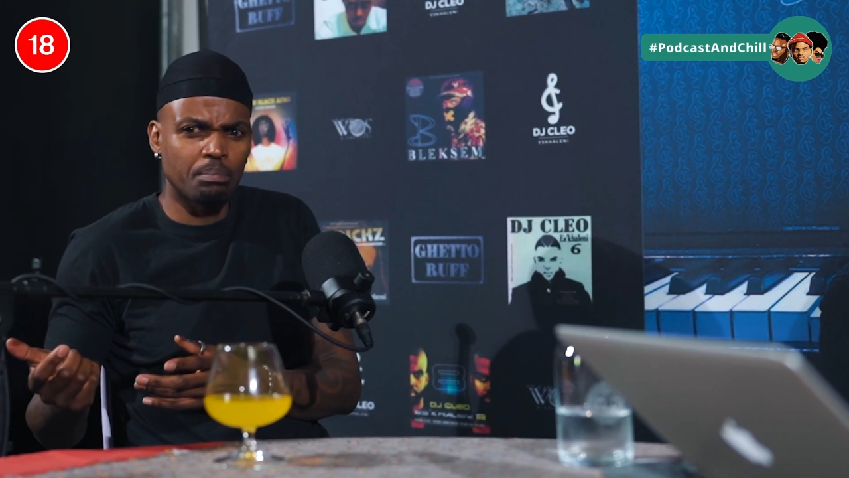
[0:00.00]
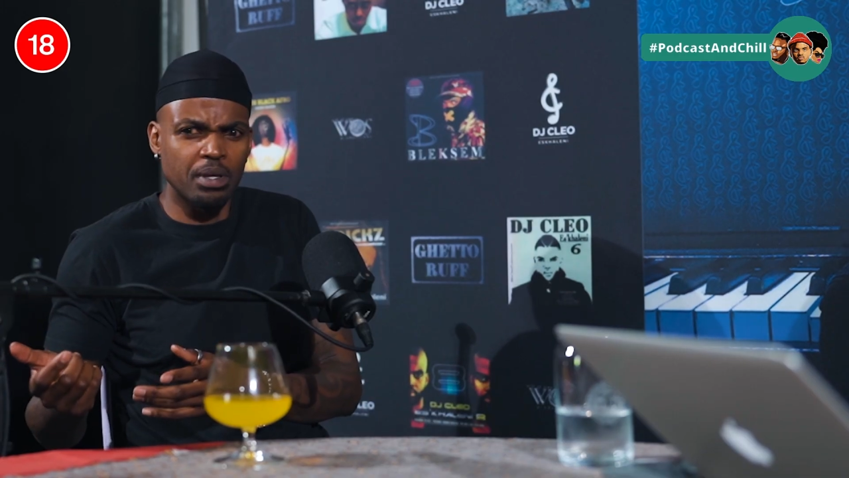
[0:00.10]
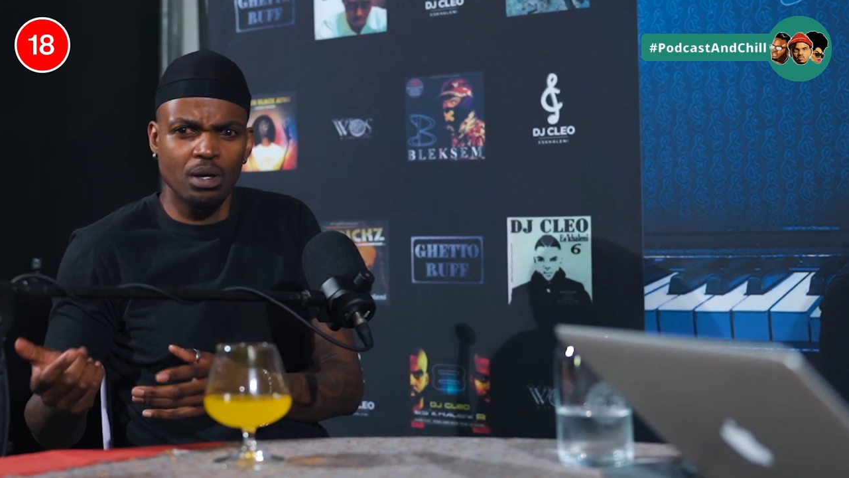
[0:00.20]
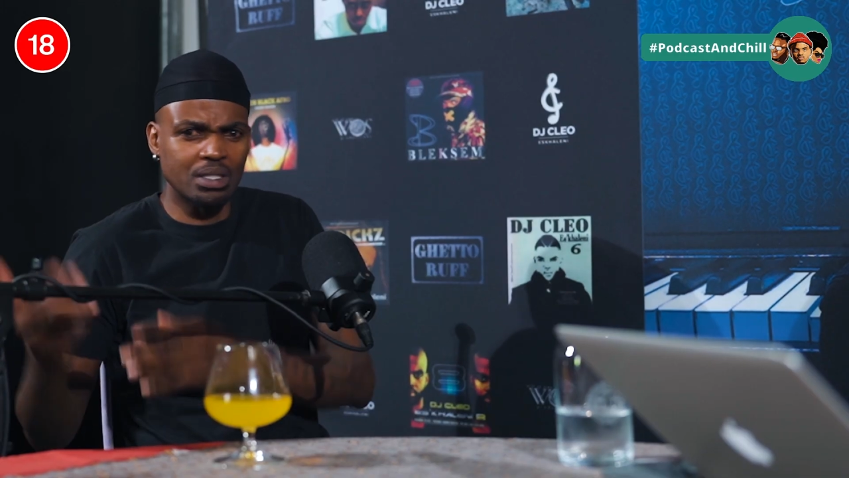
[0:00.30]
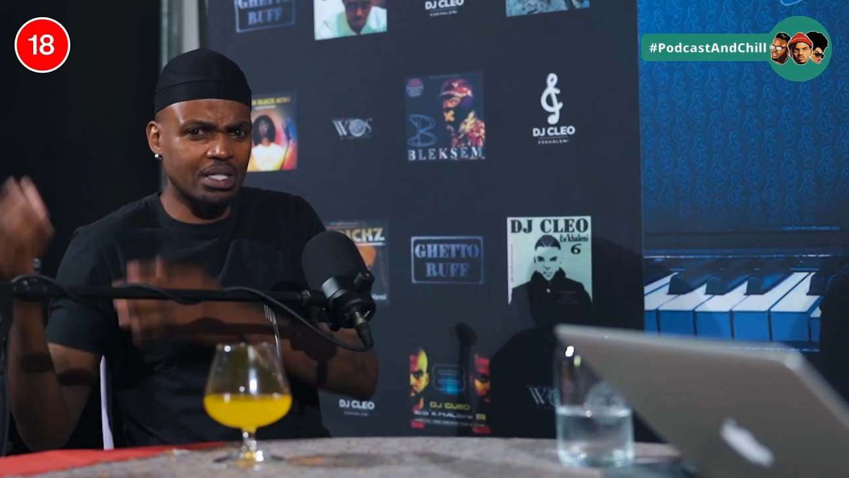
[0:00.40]

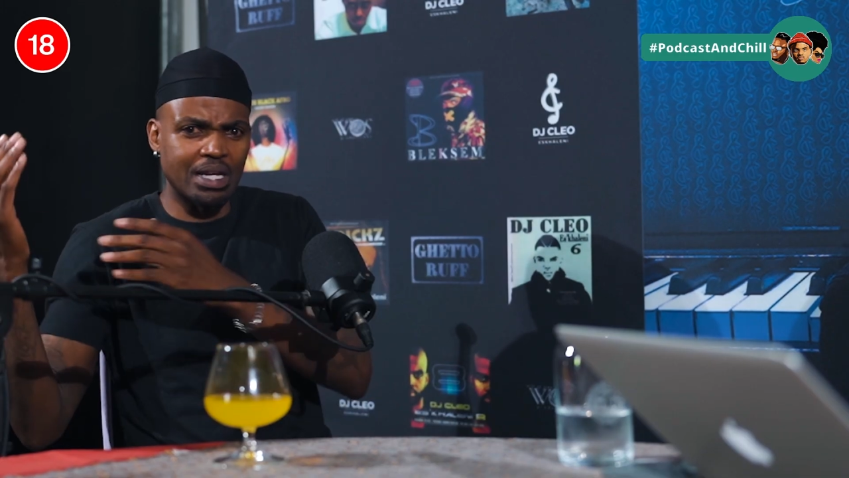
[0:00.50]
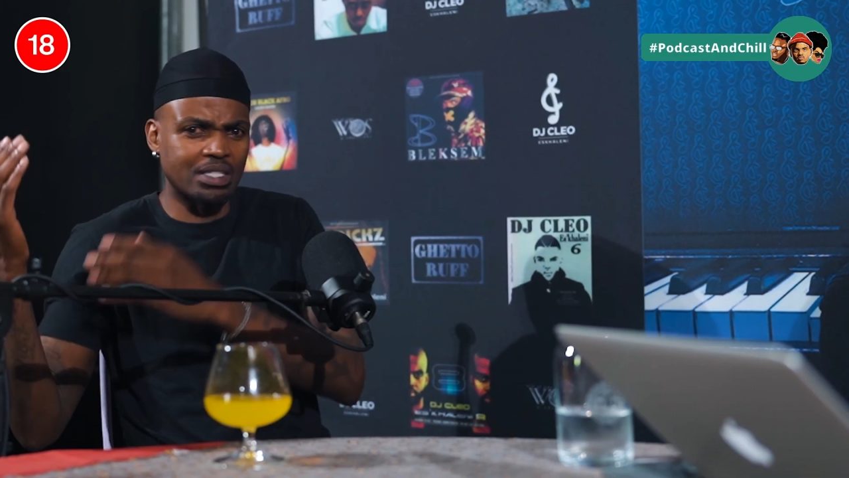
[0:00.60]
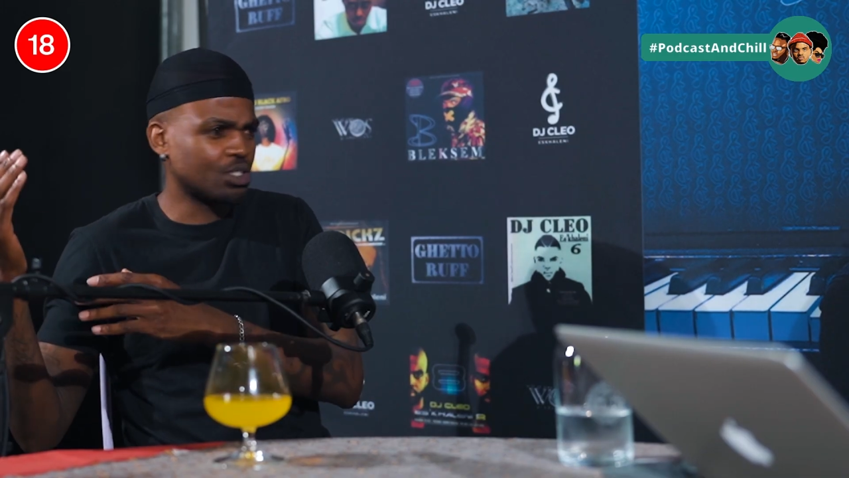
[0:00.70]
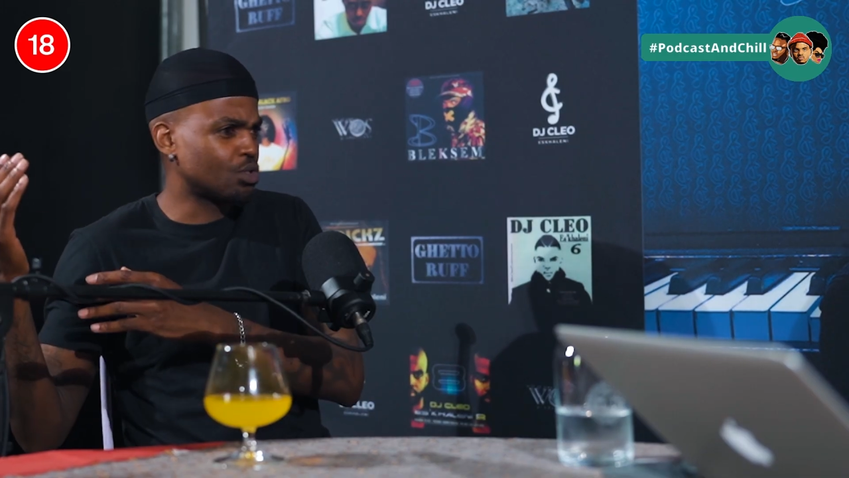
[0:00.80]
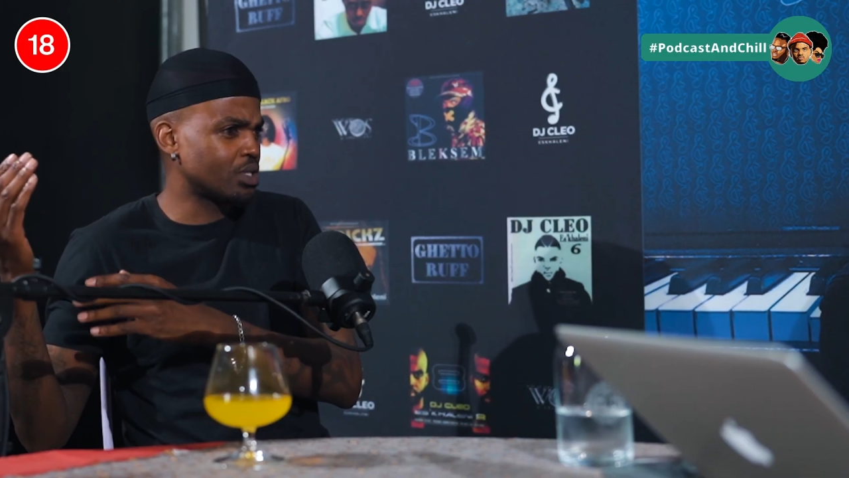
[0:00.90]
Beyonce
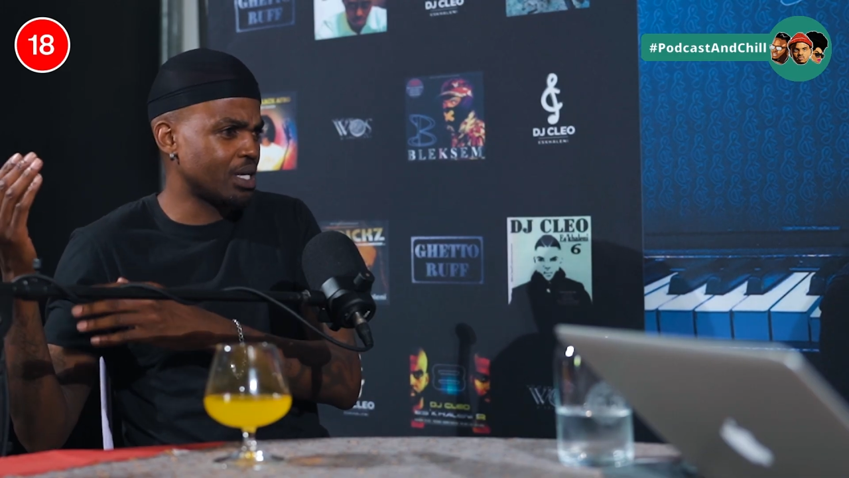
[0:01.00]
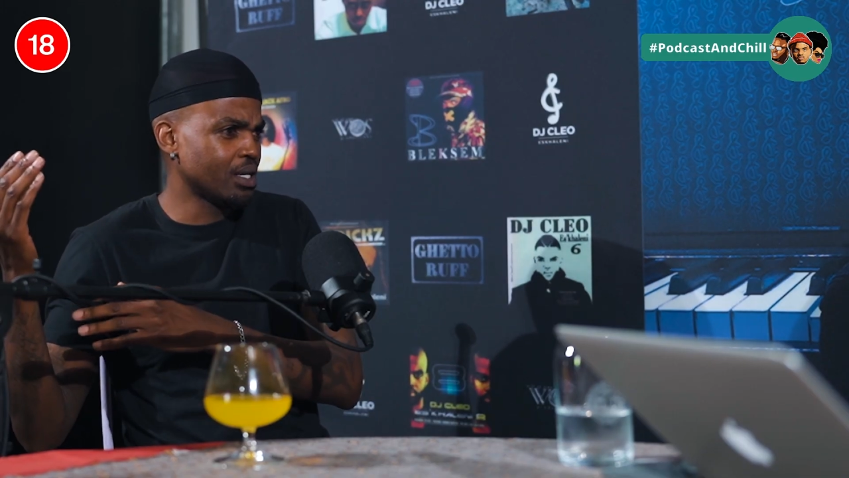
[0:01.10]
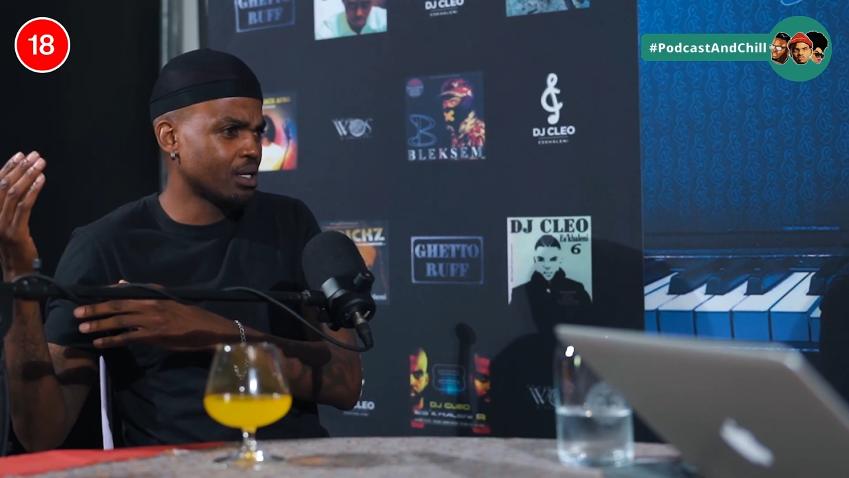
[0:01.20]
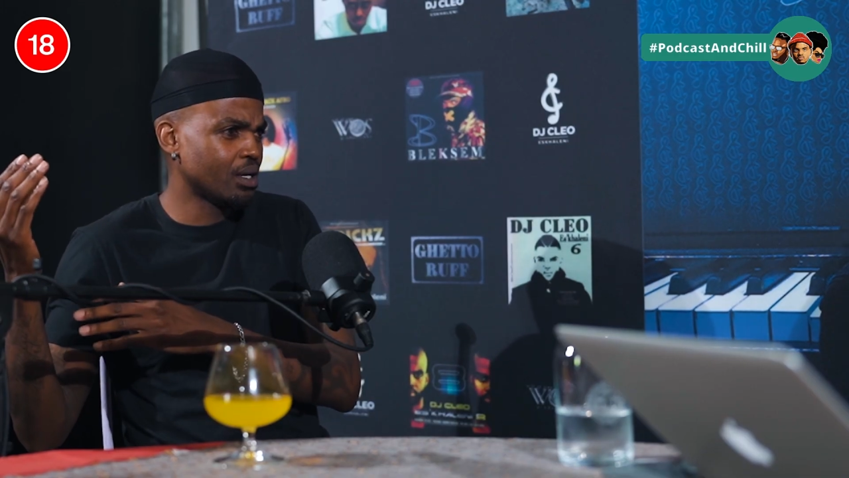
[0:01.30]
doesn't do that.